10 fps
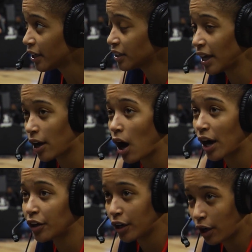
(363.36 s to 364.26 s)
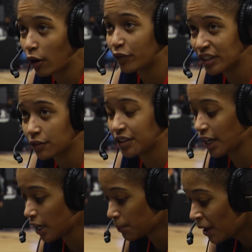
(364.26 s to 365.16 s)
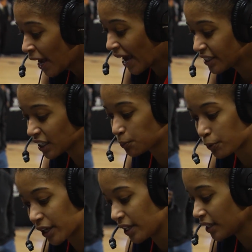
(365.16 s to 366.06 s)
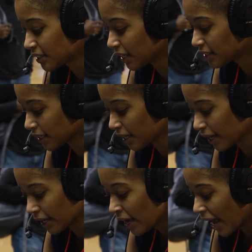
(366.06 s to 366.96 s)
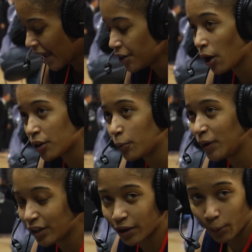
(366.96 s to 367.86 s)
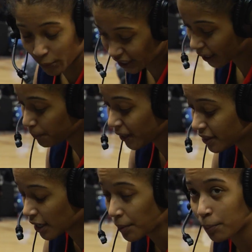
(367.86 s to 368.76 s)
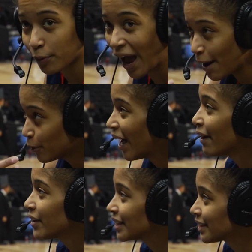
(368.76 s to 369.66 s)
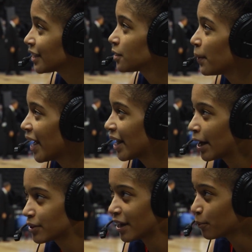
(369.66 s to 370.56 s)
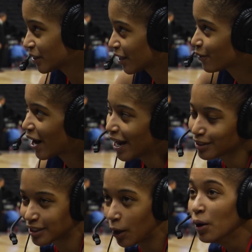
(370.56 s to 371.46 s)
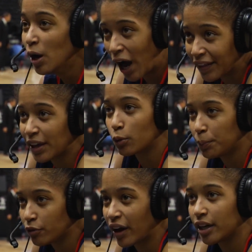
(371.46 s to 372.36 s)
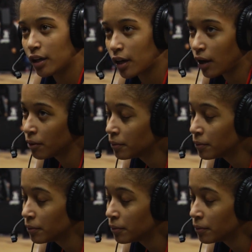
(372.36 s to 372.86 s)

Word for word: because they are a good offensive team and just bring the intensity and, and know that we, we can beat them and we'll have that sixth man out there with the crowd. So I think we'll be ready to go.